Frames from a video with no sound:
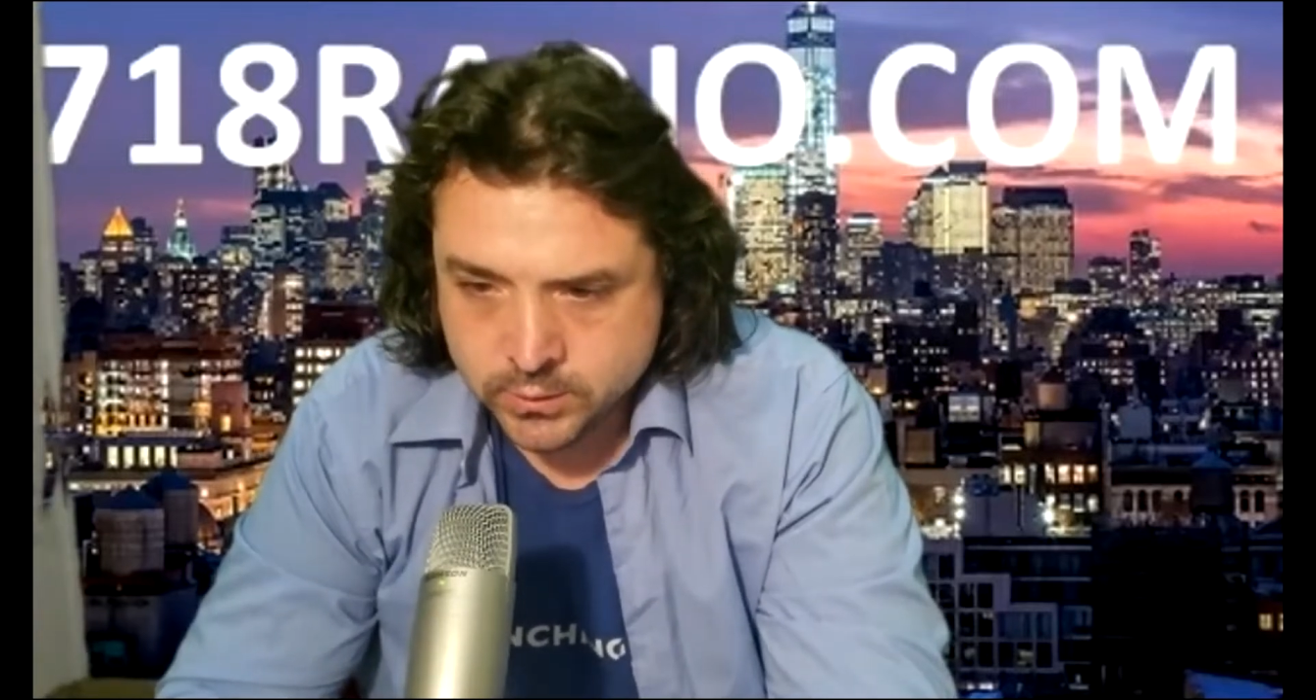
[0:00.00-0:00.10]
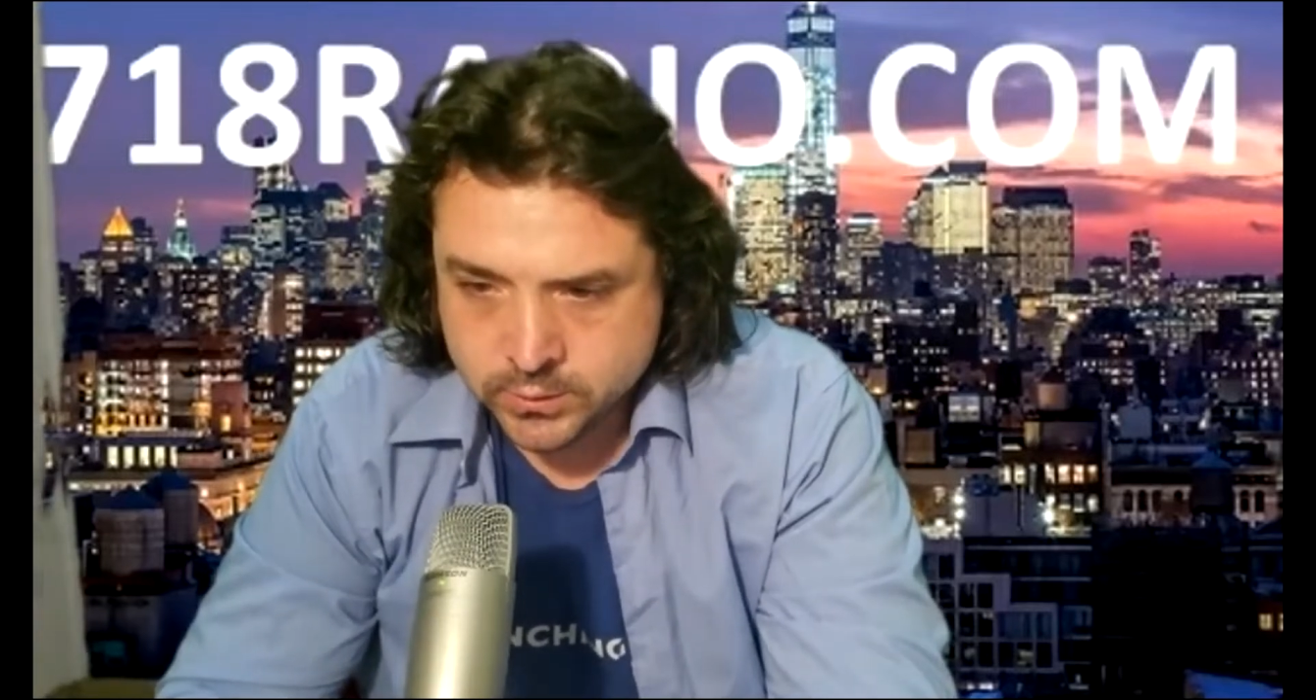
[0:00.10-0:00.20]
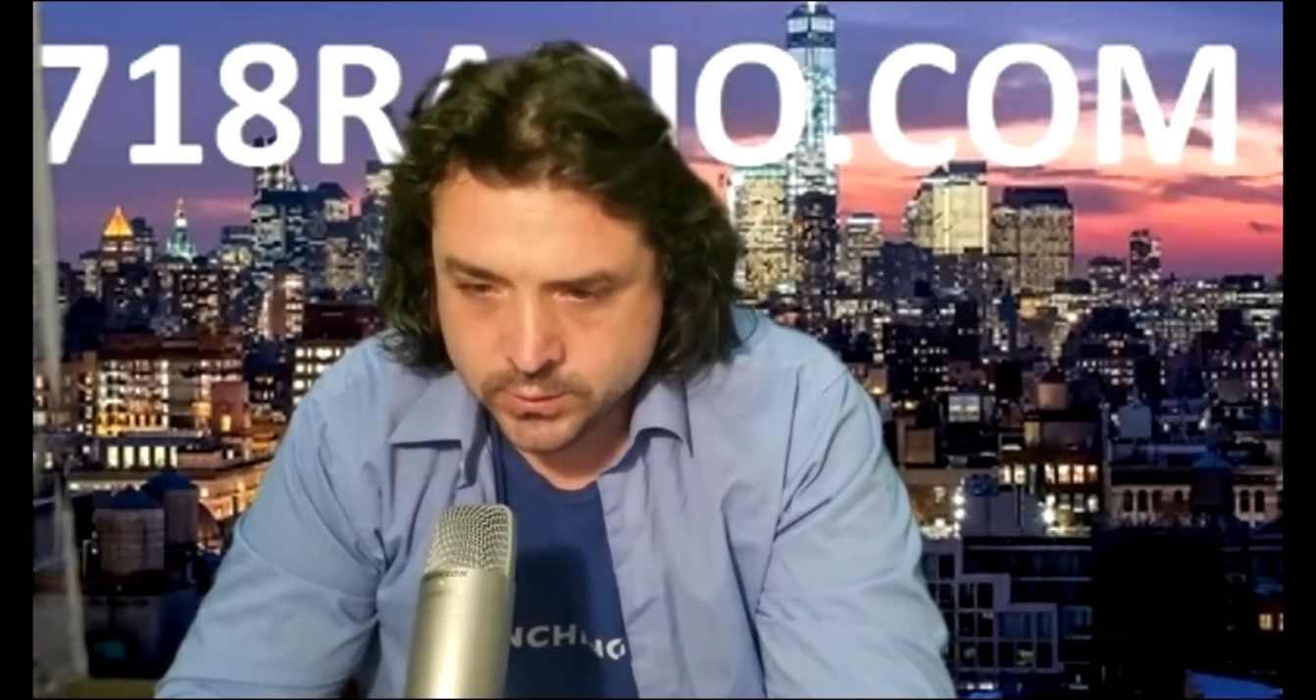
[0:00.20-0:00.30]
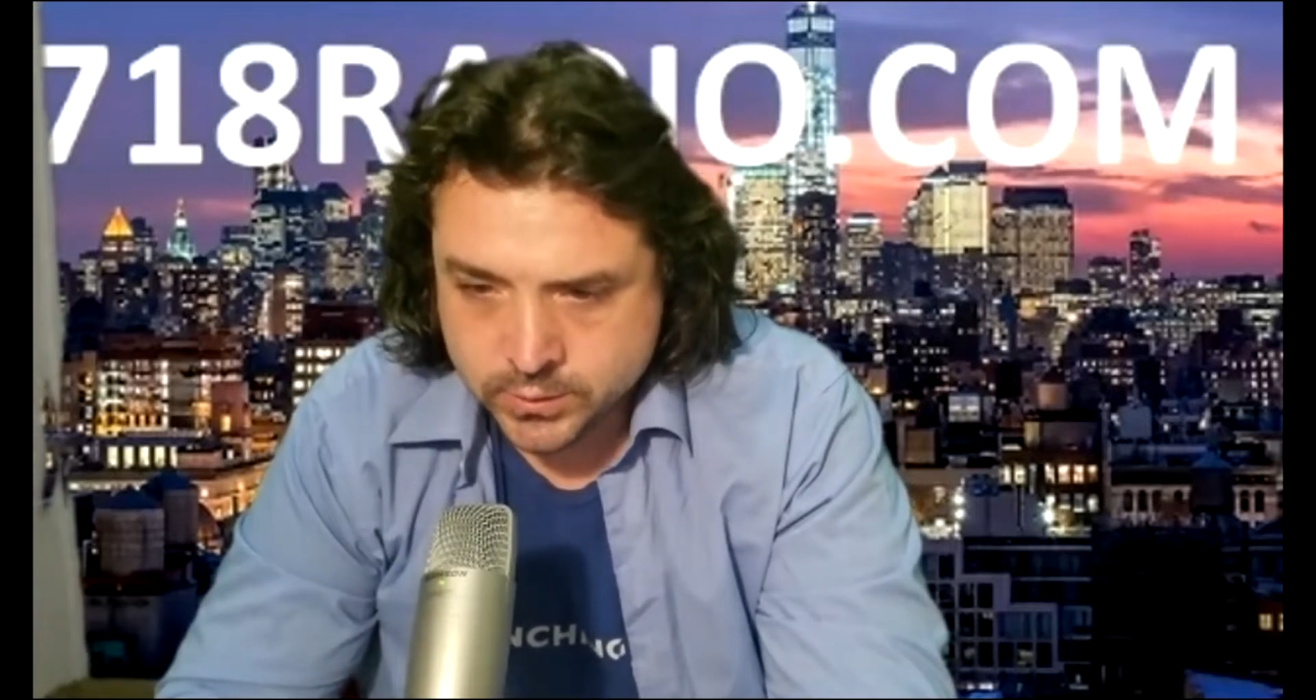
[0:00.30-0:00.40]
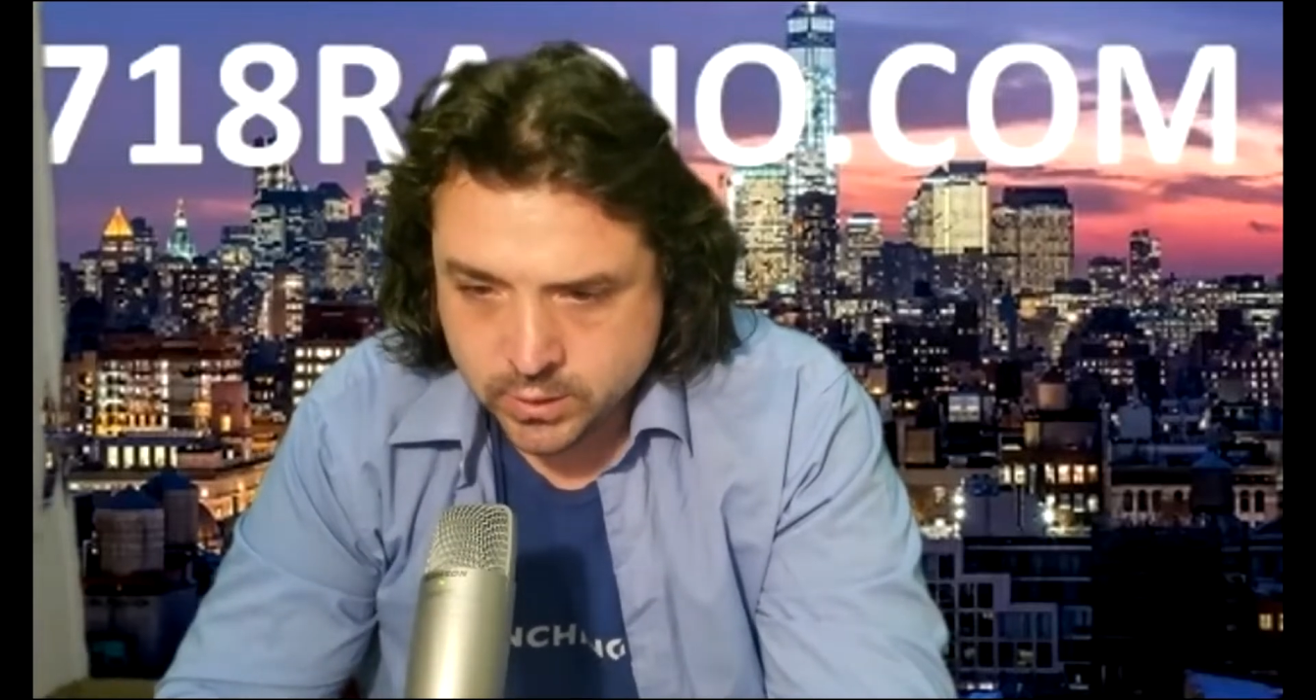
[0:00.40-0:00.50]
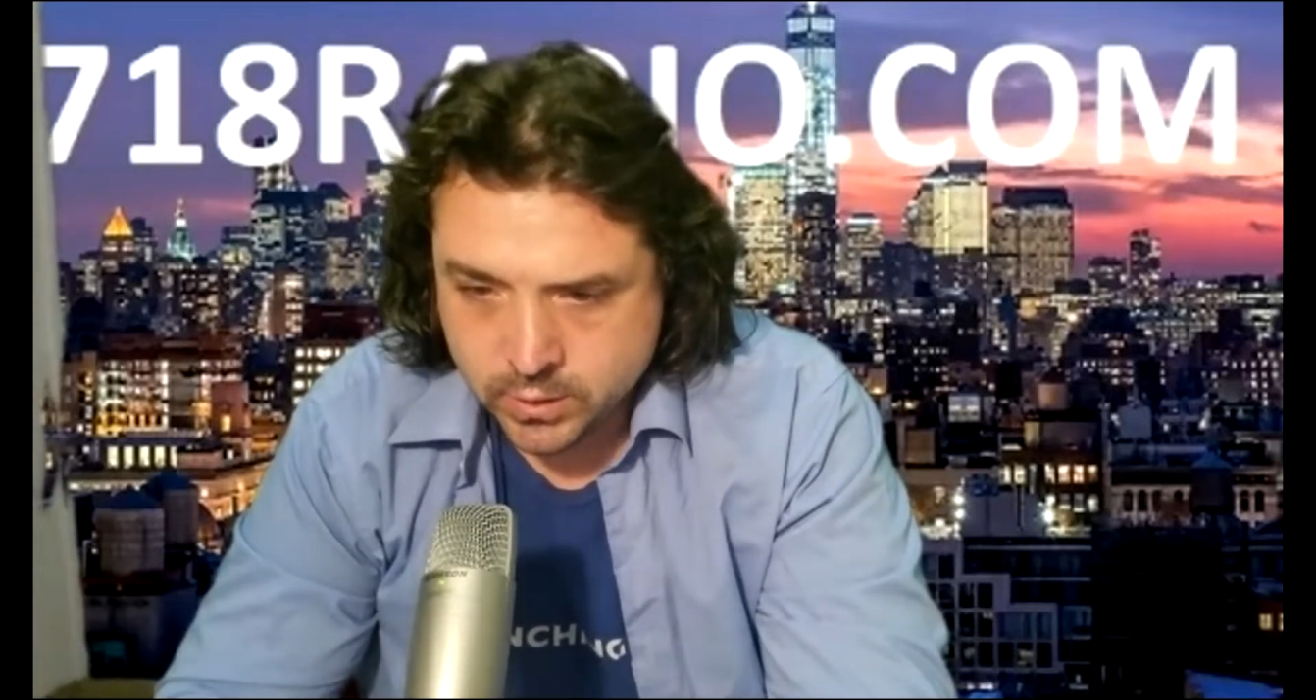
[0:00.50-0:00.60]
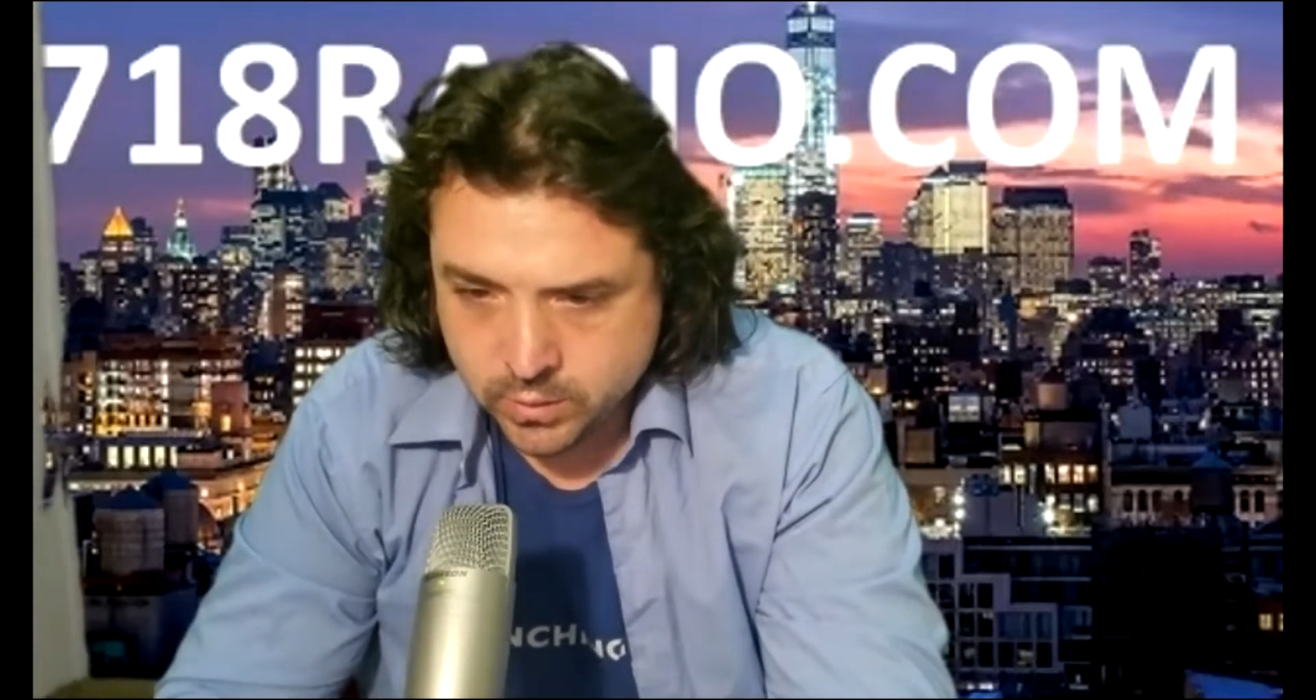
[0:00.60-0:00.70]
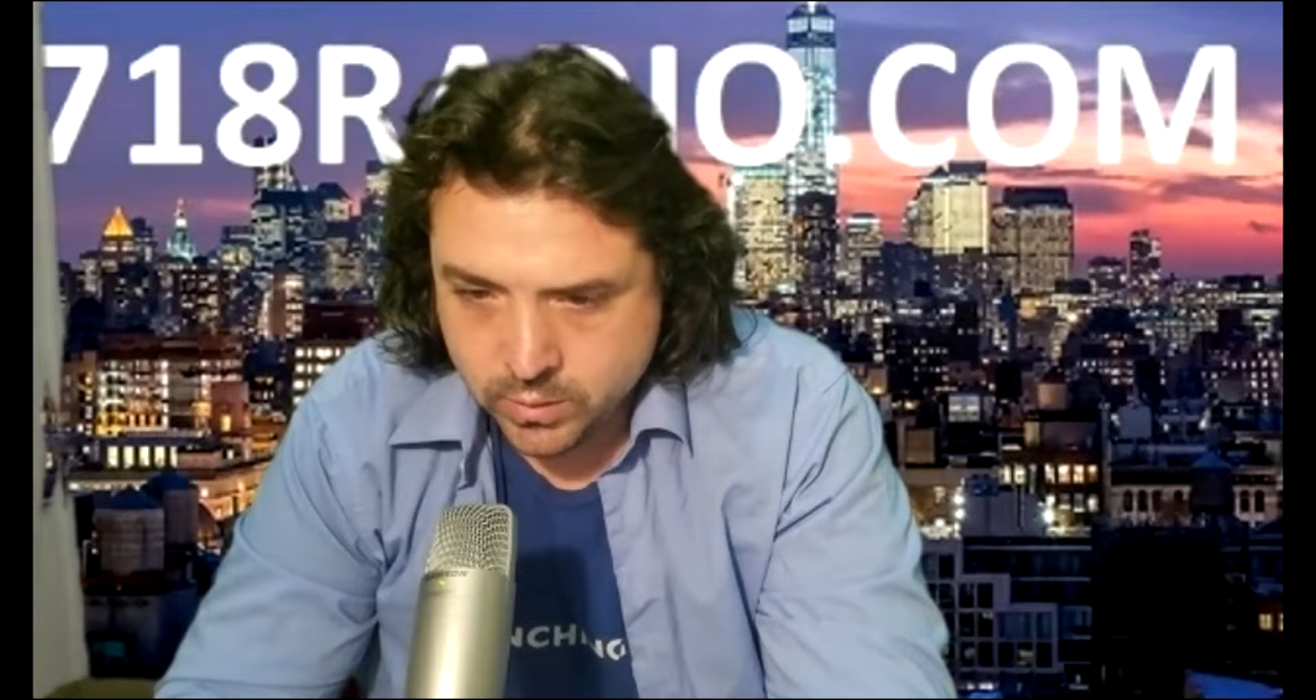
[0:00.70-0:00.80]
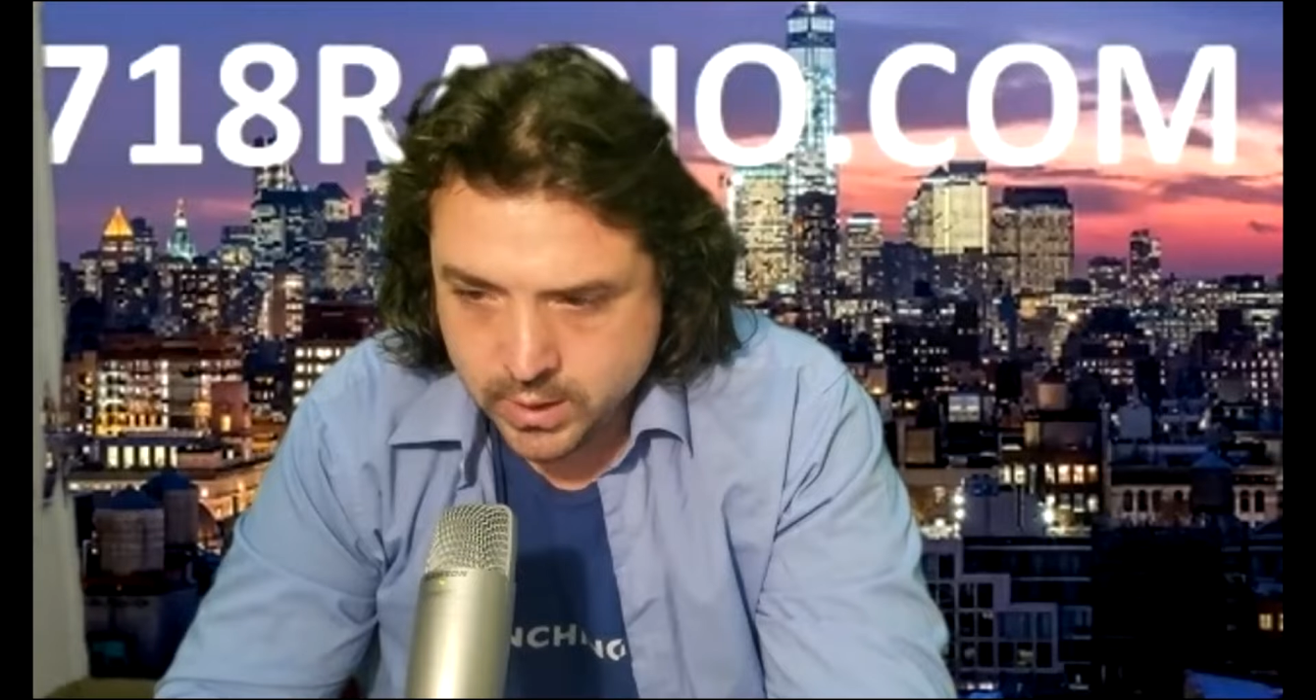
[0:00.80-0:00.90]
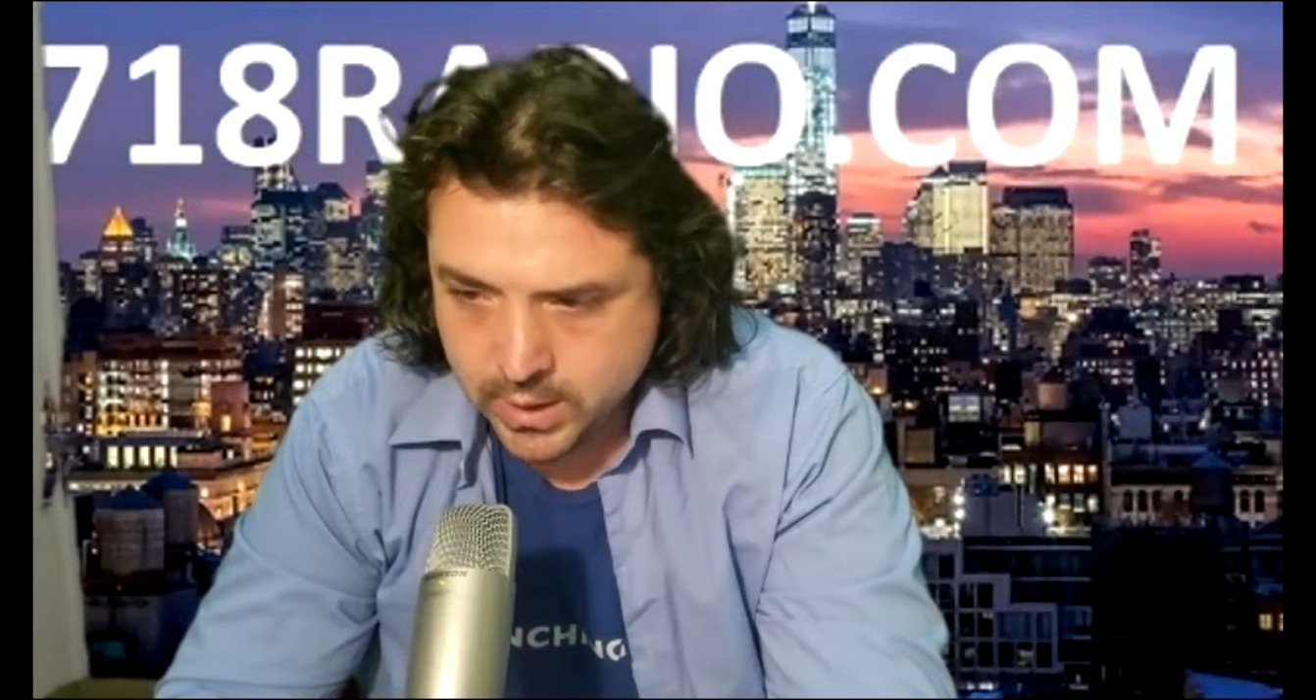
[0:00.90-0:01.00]

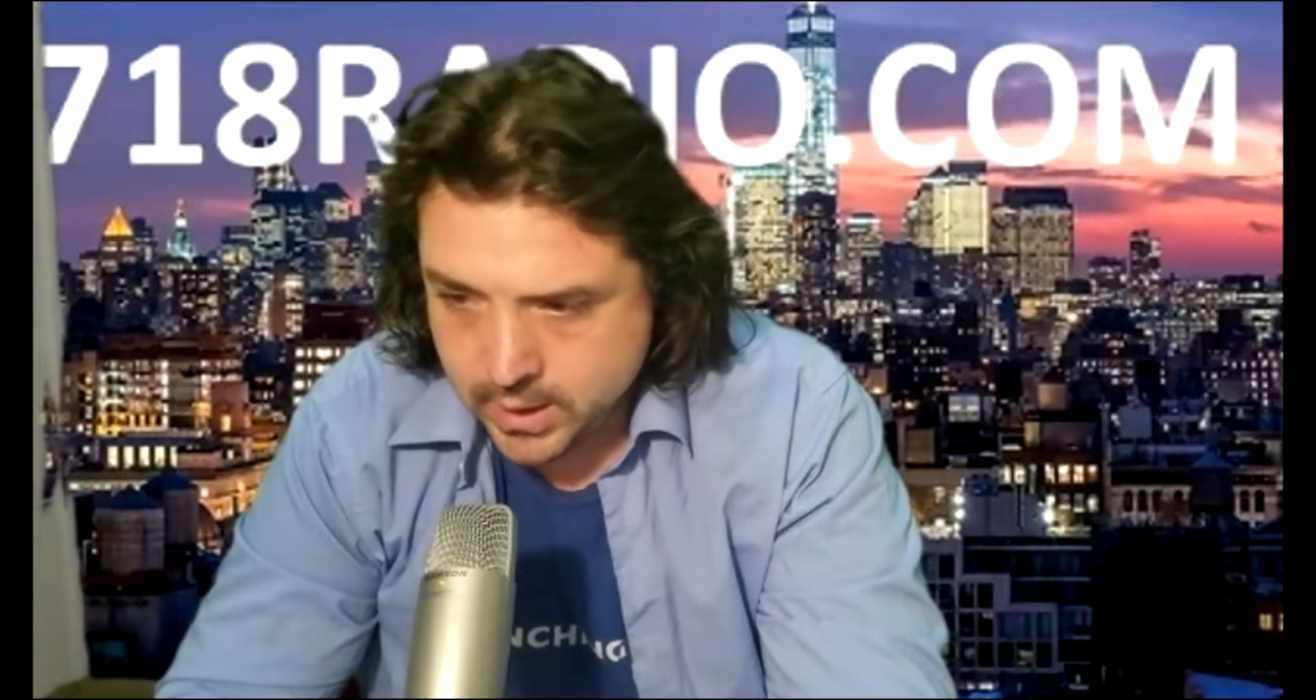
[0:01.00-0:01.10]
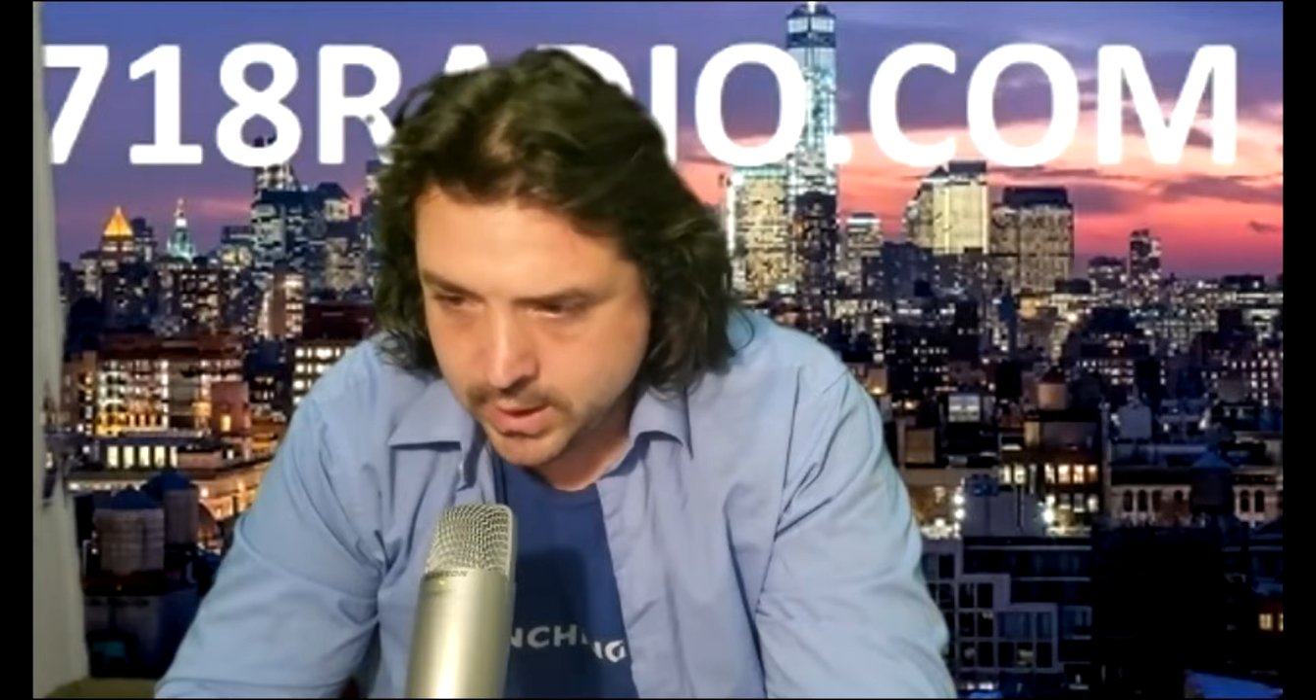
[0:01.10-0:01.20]
So